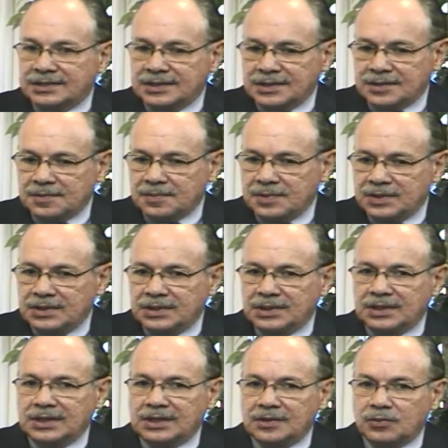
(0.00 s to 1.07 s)
Um,
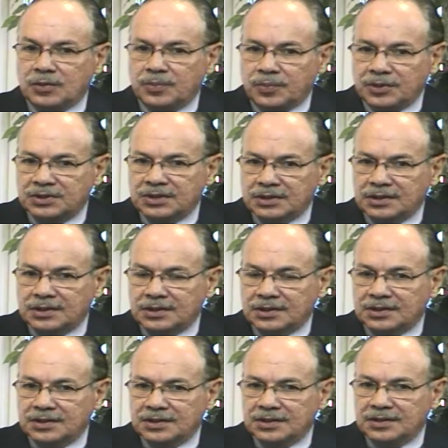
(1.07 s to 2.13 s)
uh, will put
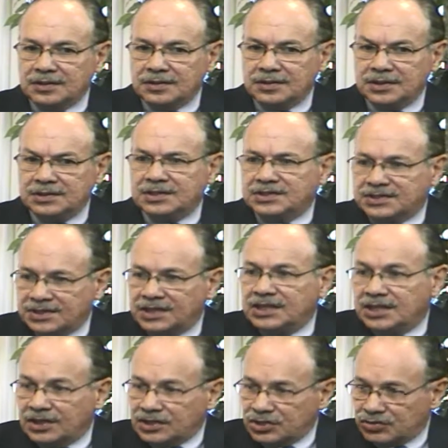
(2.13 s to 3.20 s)
uh, the, the
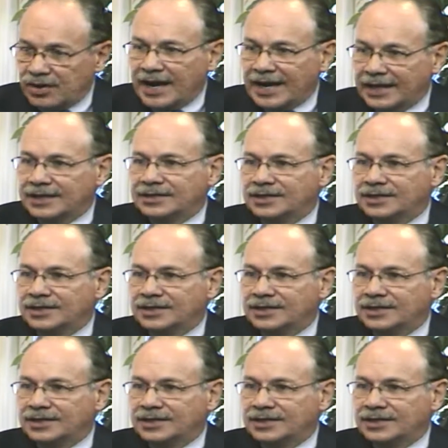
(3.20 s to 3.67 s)
city on track,